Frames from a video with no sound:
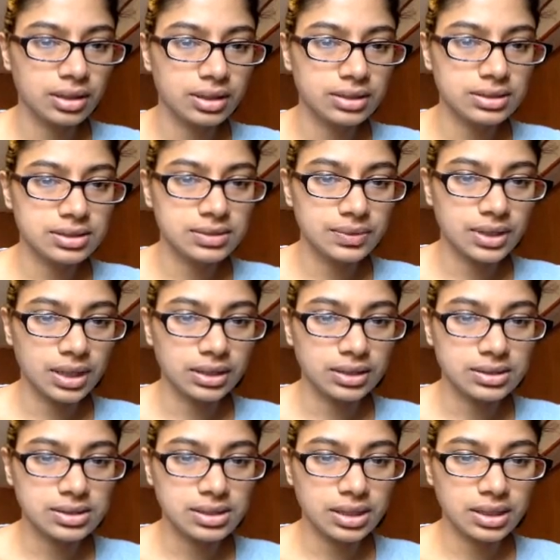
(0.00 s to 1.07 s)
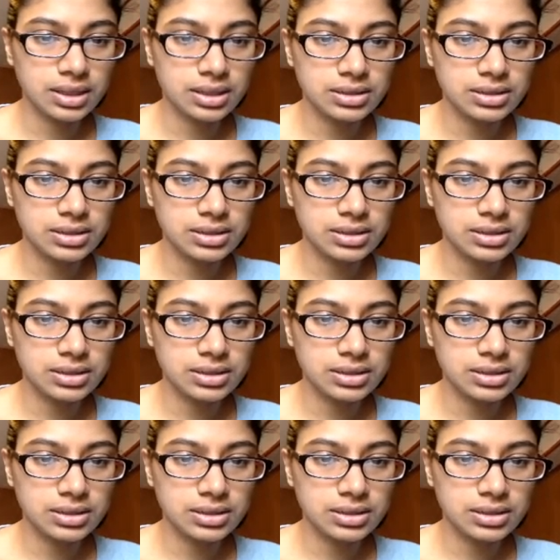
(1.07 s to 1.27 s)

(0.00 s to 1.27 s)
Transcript: Let's see what that looks like.